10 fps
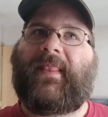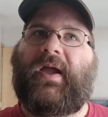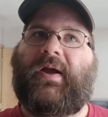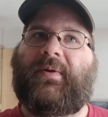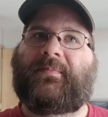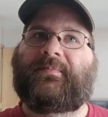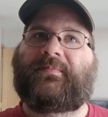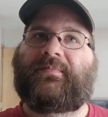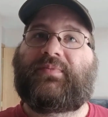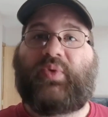So
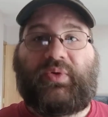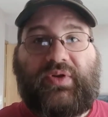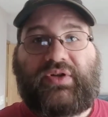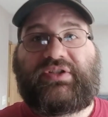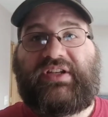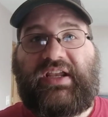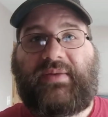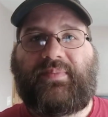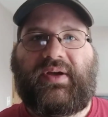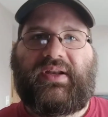it looks
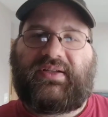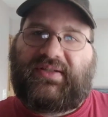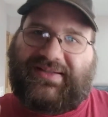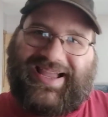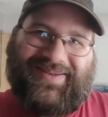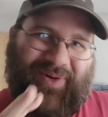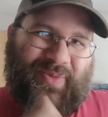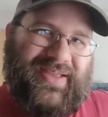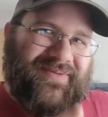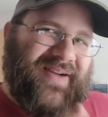neat, but it's kind of a
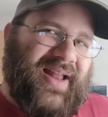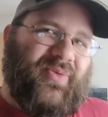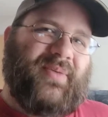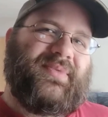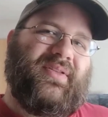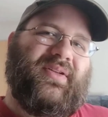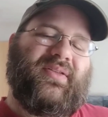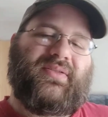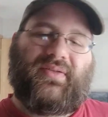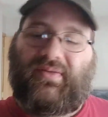weak follow-up to the
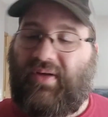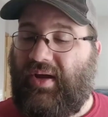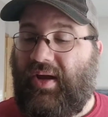other two.